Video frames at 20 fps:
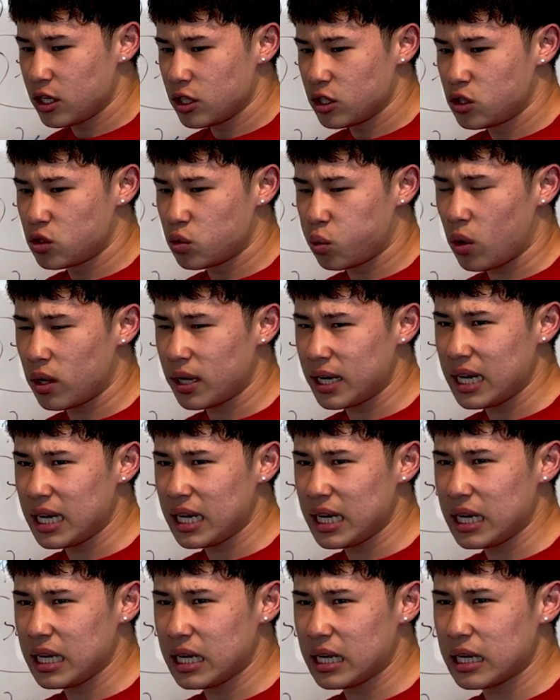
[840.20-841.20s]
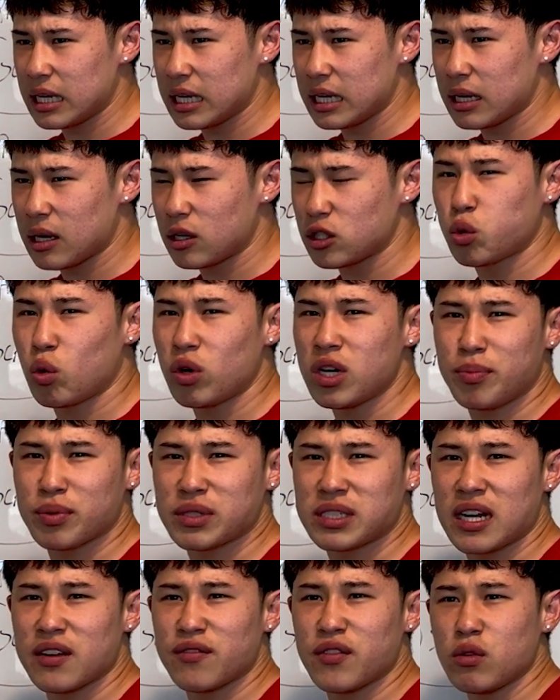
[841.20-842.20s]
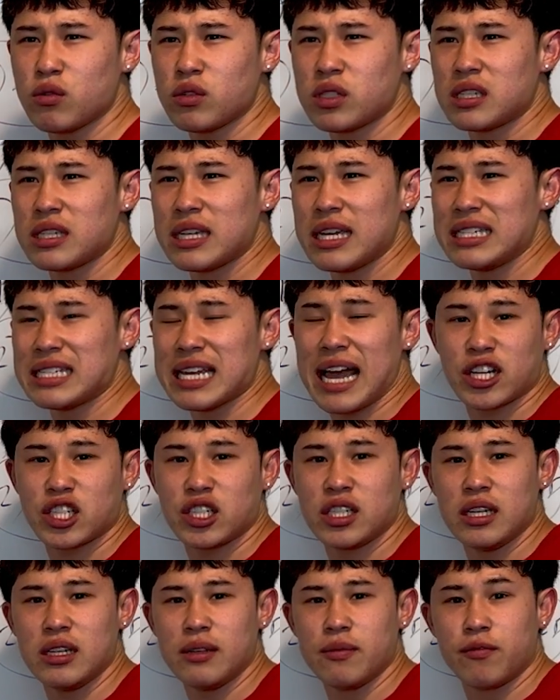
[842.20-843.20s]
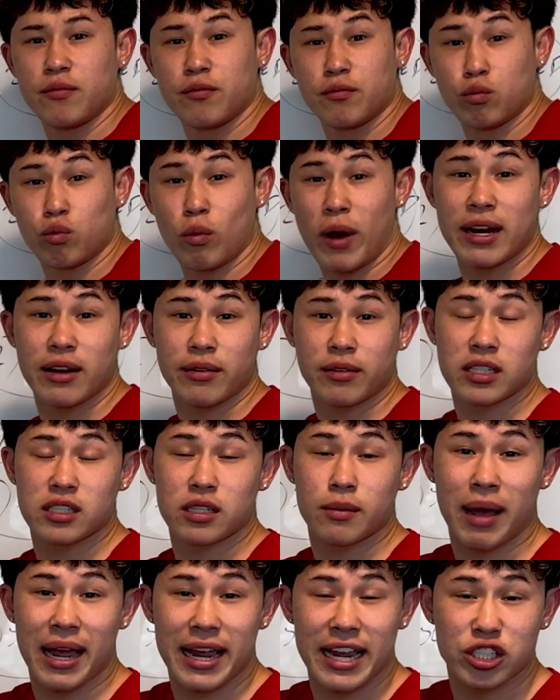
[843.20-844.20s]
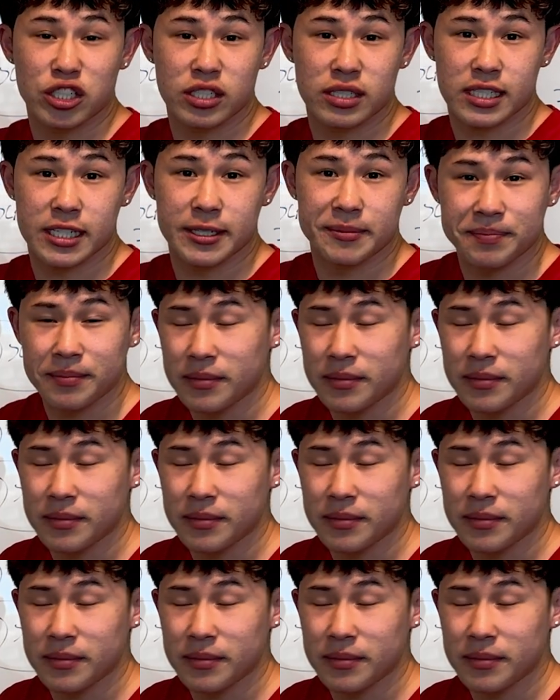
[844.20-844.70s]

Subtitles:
20% of those is actually branded because of my agency.